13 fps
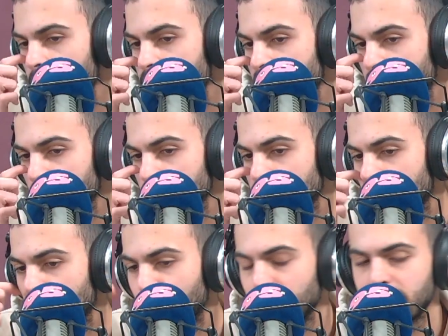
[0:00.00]
Signal's got
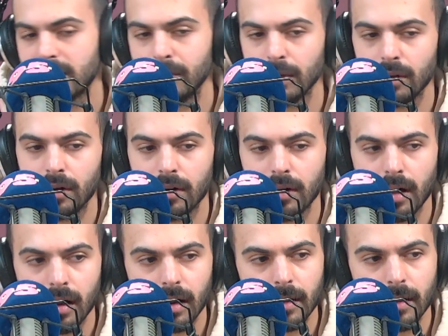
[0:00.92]
a pretty similar
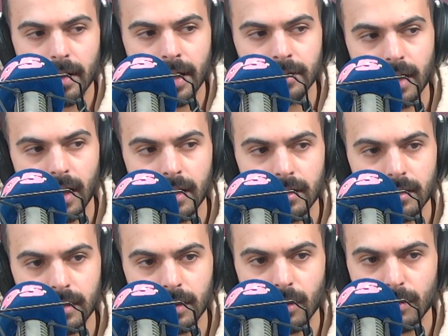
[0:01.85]
end to end
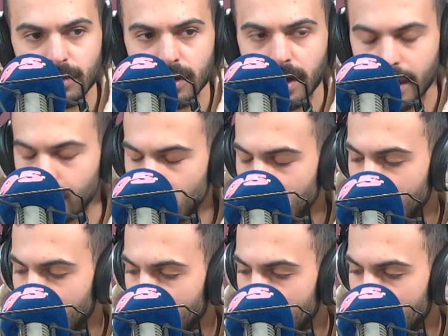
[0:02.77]
encryption engine